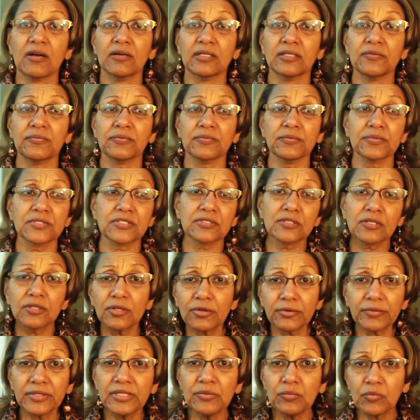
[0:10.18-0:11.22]
if it was the
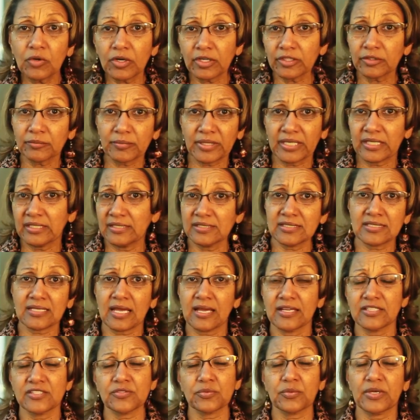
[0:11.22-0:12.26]
chlorine water making his
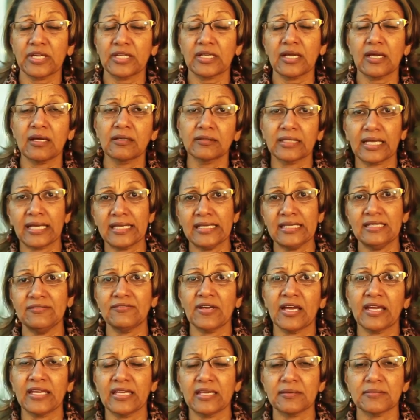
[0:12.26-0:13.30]
eyes red, how
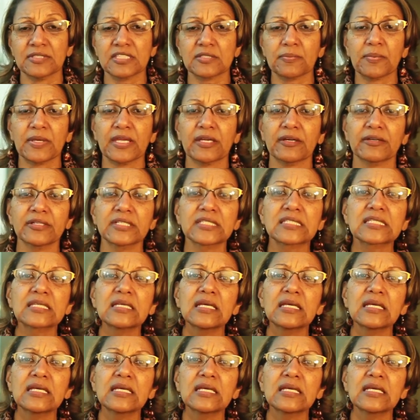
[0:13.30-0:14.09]
naive I am as a parent.